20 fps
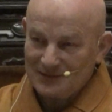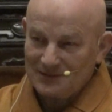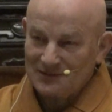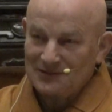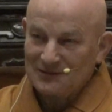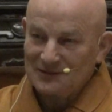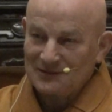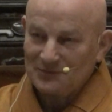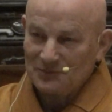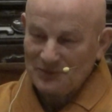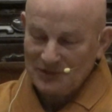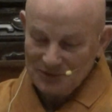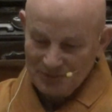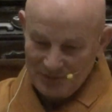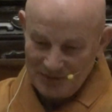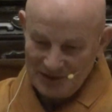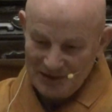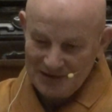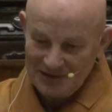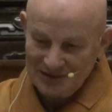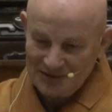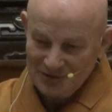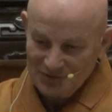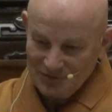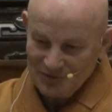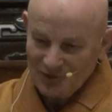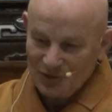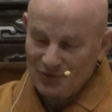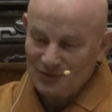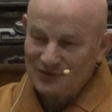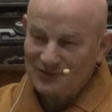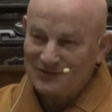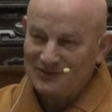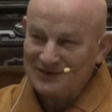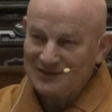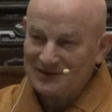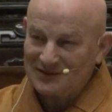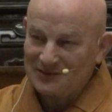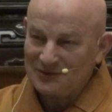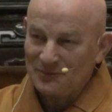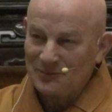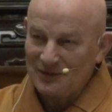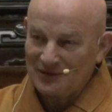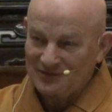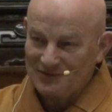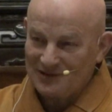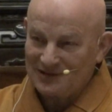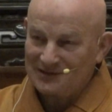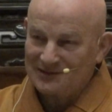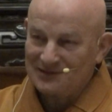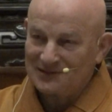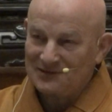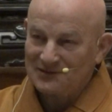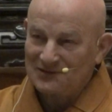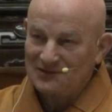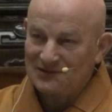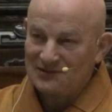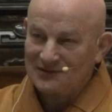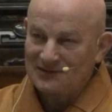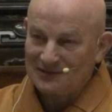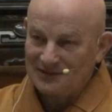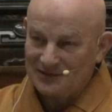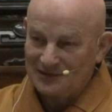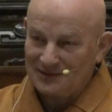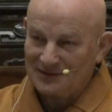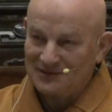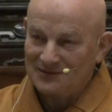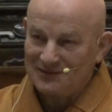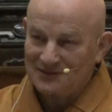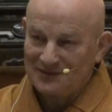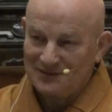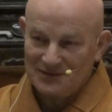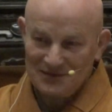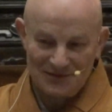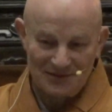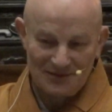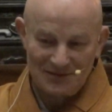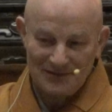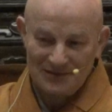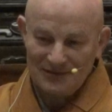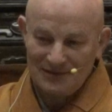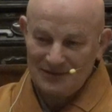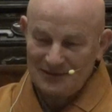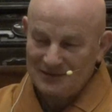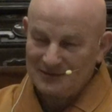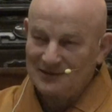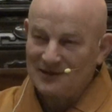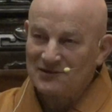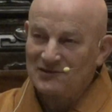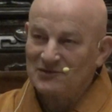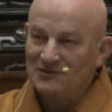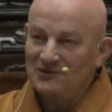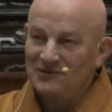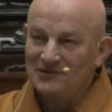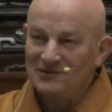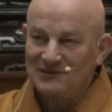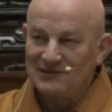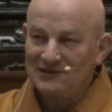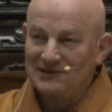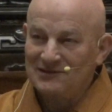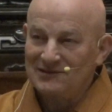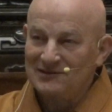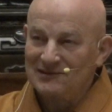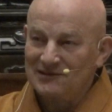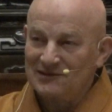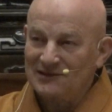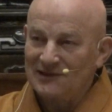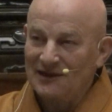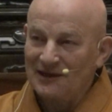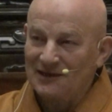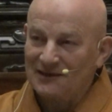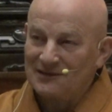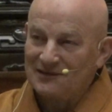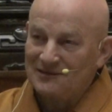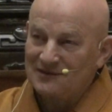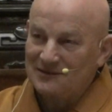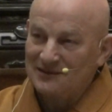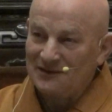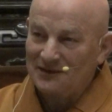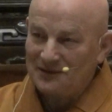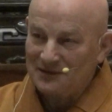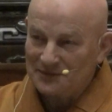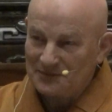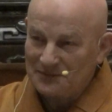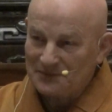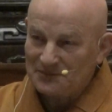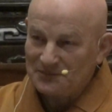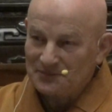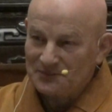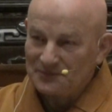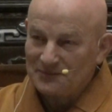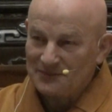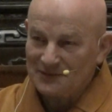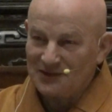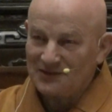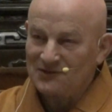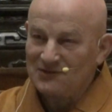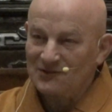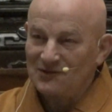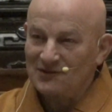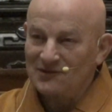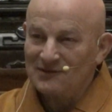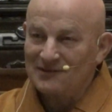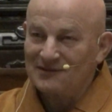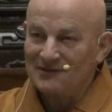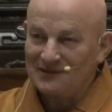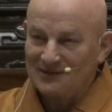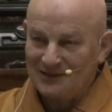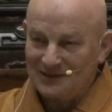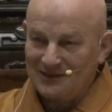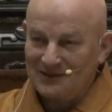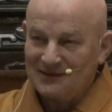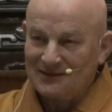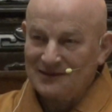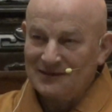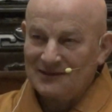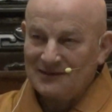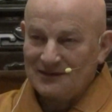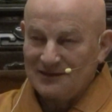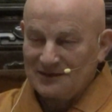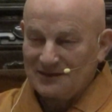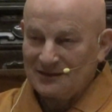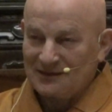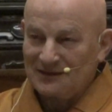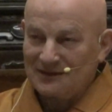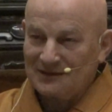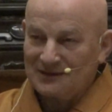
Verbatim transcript: Uh, be being involved in the perversions, it uh, does not see the reality, does not uh,